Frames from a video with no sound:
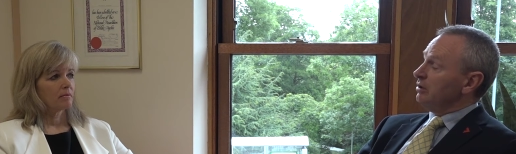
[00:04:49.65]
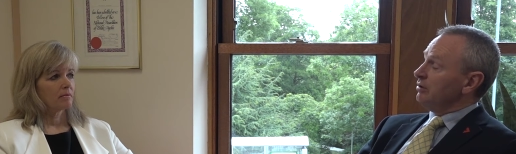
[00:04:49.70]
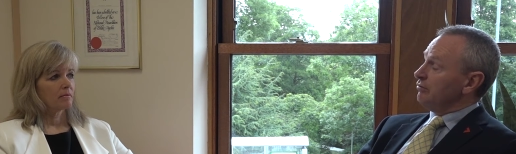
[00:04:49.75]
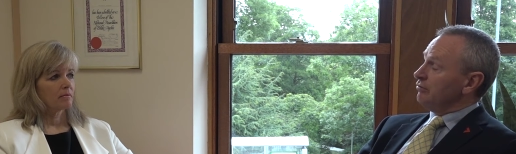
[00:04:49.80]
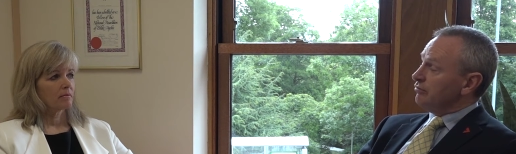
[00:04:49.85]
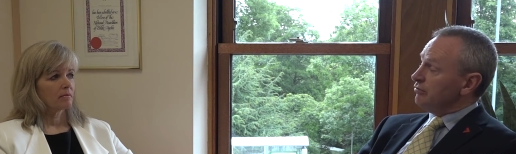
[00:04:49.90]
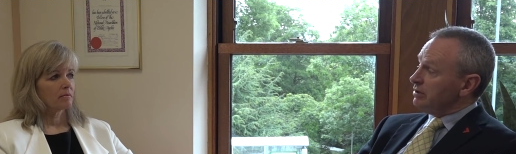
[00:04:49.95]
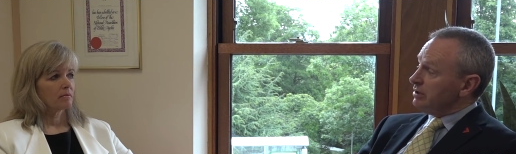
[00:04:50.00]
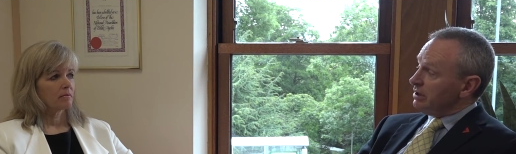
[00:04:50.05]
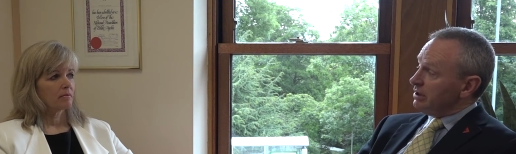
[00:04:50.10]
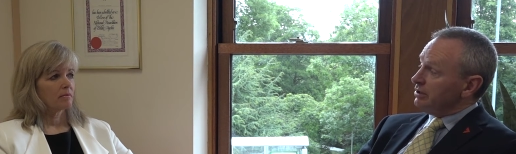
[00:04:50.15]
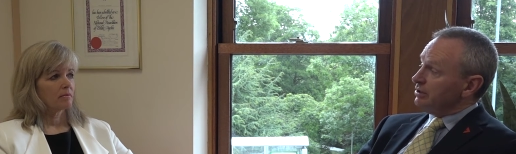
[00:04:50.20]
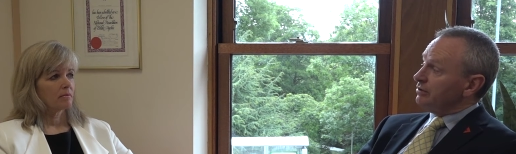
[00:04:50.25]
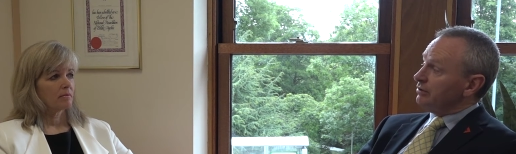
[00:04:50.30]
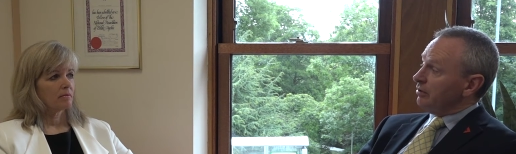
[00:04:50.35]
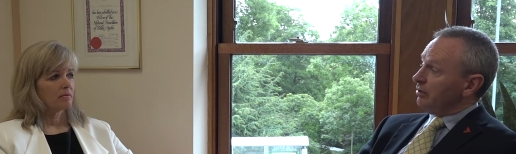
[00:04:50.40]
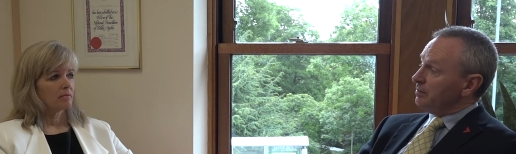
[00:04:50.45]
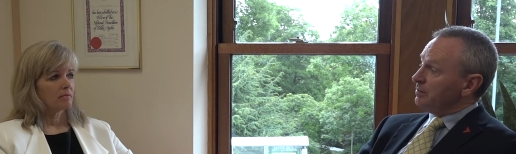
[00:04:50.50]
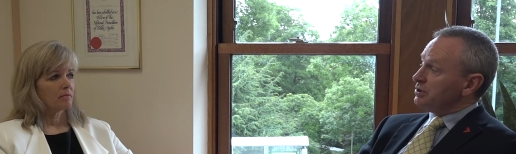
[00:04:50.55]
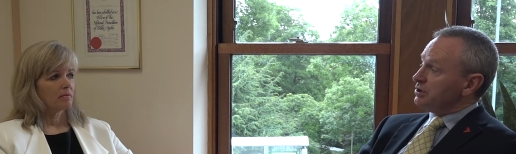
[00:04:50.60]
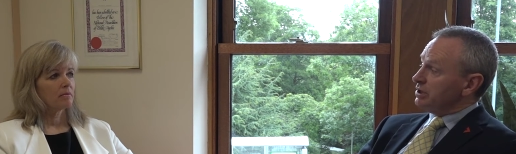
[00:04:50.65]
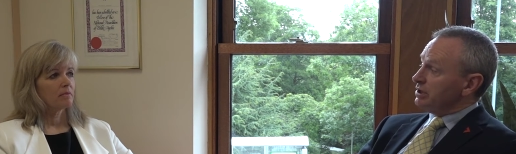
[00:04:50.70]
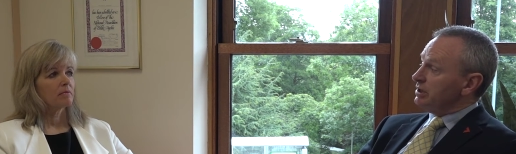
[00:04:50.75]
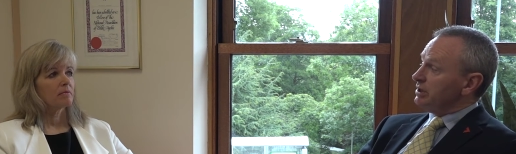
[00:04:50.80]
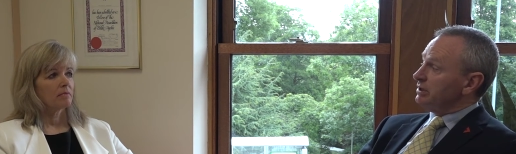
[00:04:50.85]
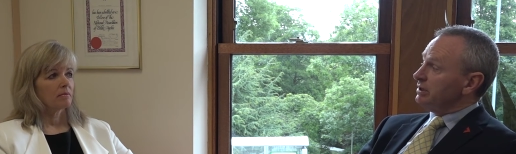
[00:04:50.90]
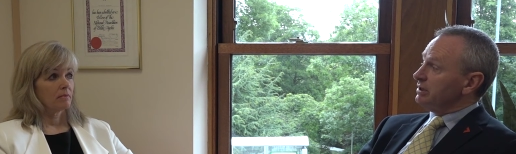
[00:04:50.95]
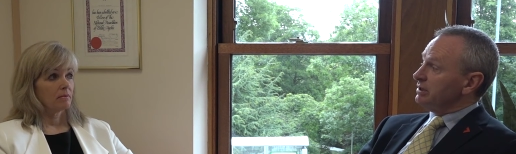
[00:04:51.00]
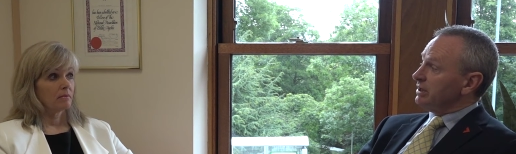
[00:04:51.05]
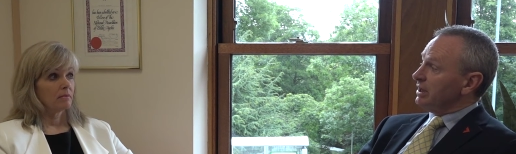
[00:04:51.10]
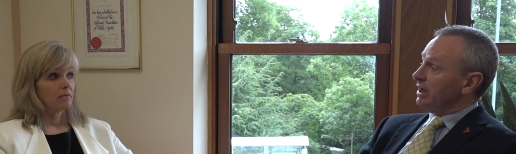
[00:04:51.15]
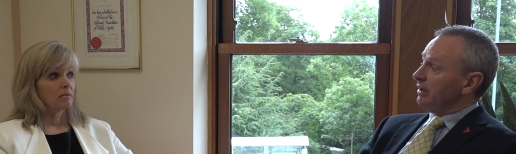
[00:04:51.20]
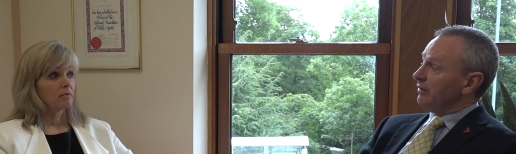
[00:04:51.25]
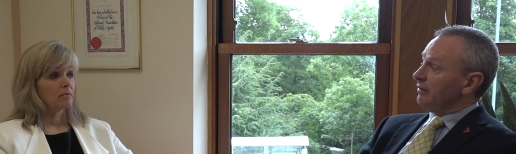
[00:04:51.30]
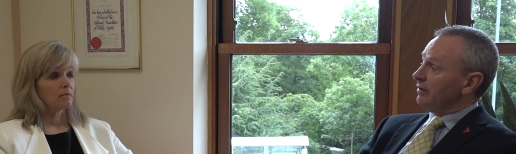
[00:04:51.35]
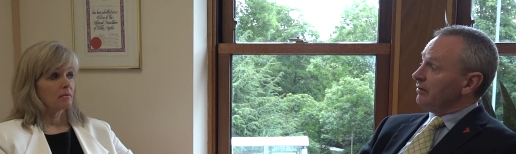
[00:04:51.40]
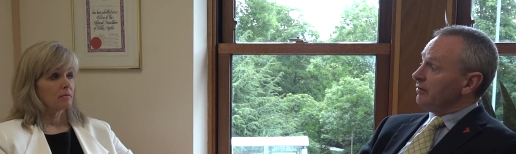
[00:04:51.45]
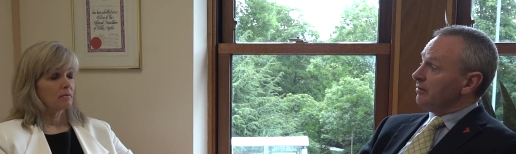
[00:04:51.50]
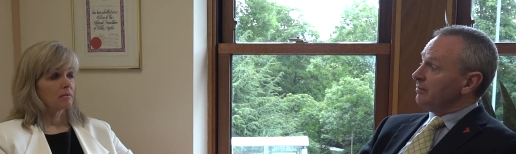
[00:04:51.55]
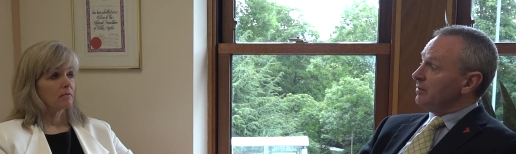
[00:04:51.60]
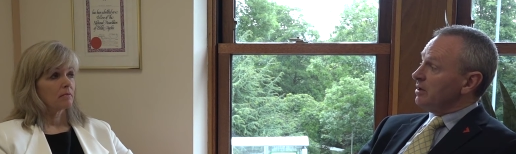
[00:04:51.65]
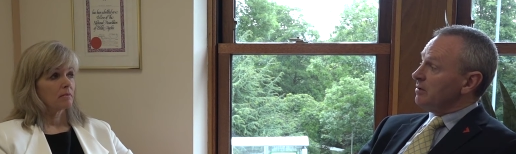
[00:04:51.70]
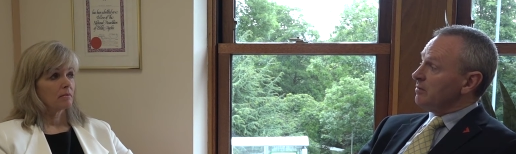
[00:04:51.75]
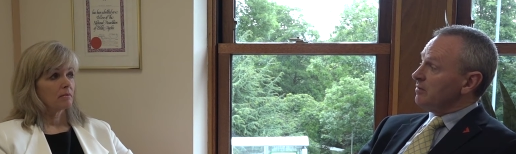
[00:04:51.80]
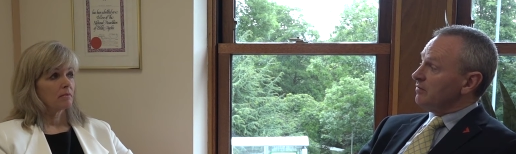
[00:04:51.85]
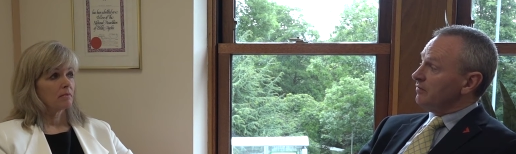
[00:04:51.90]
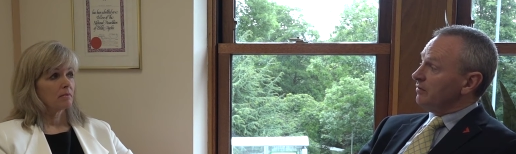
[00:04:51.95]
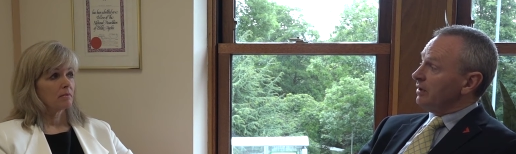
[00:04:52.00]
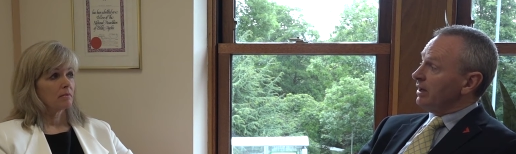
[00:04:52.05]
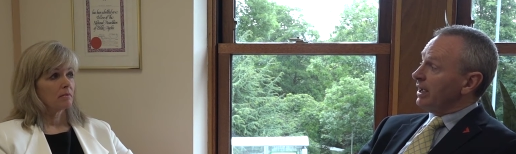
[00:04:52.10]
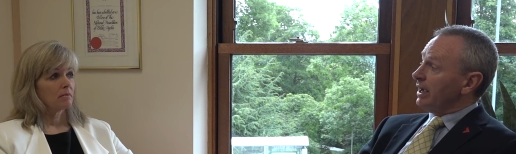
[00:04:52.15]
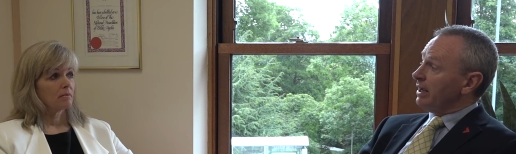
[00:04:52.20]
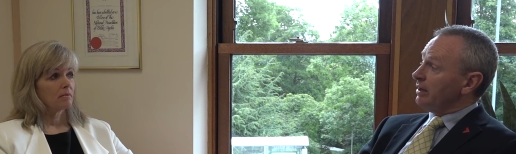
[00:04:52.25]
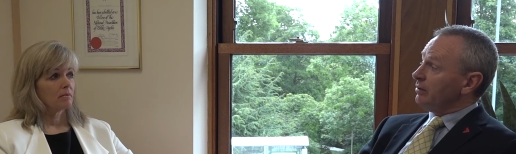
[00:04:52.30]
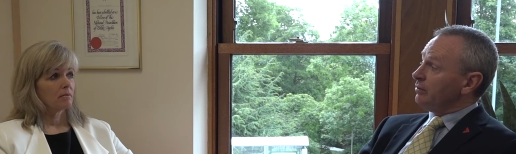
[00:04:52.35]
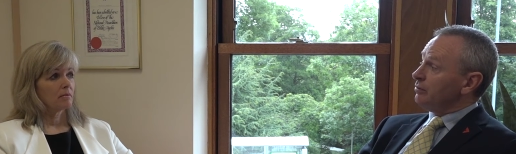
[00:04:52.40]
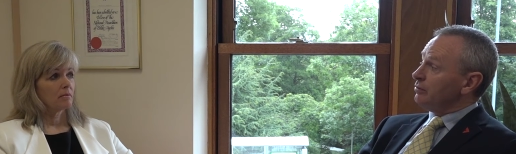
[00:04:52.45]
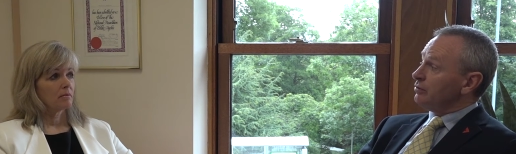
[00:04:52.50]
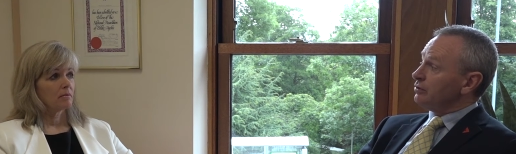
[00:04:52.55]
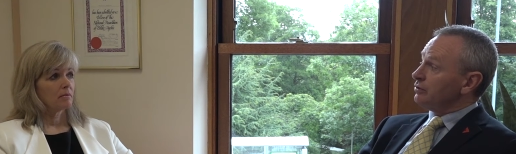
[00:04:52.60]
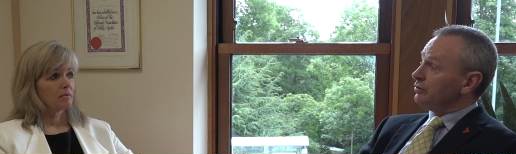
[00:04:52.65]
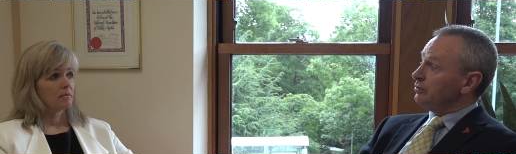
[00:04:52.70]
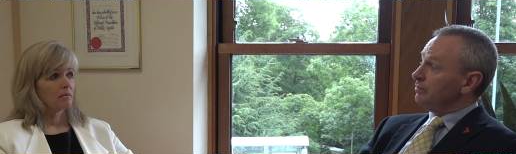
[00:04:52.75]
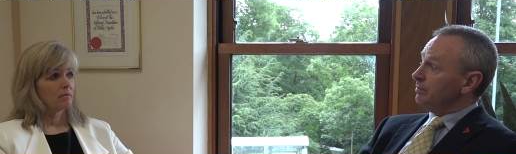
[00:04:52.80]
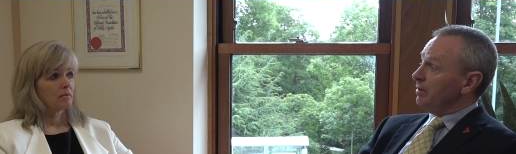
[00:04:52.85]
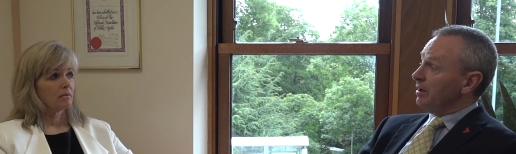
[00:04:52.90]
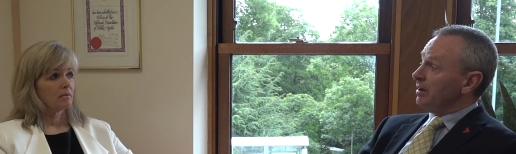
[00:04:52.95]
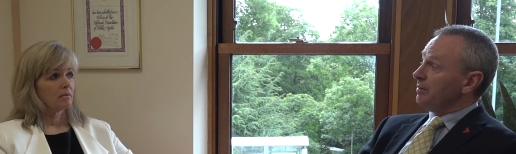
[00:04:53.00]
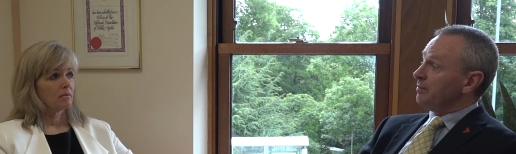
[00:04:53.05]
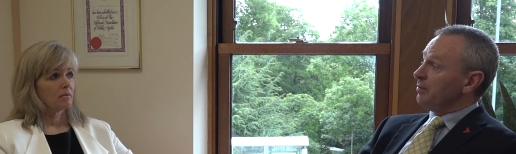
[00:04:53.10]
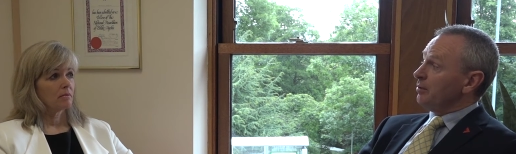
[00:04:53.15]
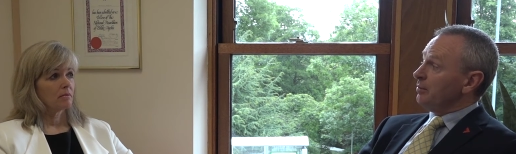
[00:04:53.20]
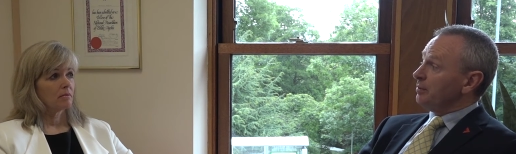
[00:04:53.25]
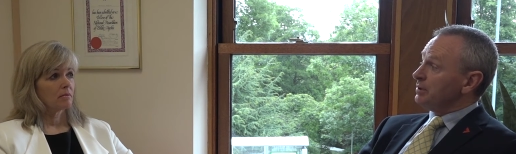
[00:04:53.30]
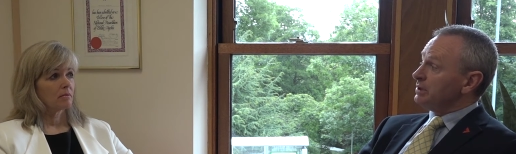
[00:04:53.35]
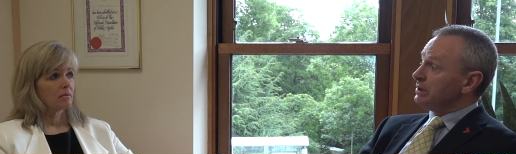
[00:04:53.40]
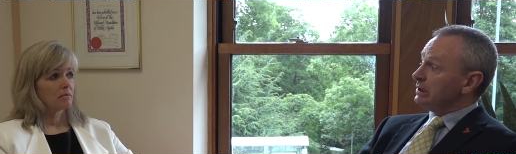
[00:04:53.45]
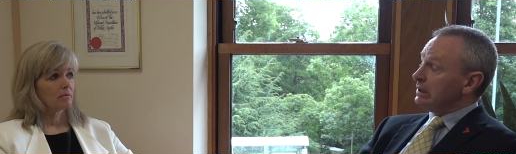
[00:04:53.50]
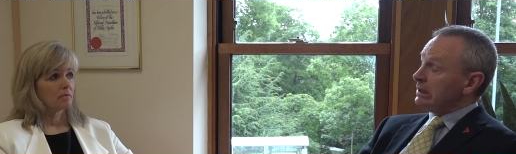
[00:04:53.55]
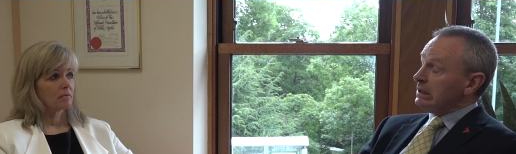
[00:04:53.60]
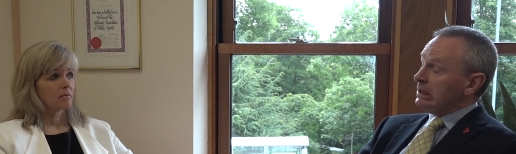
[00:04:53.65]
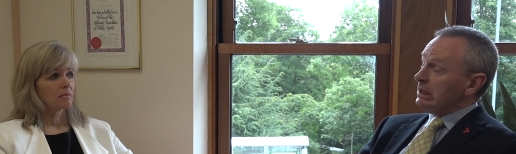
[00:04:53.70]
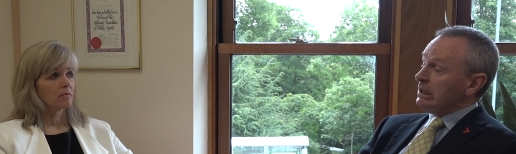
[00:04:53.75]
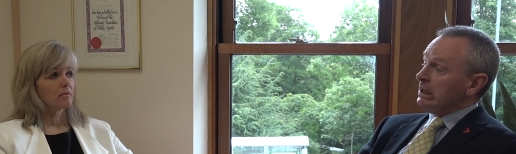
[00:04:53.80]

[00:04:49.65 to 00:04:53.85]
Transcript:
Speaker 1: really good opportunities out there at the moment for landlords to buy property.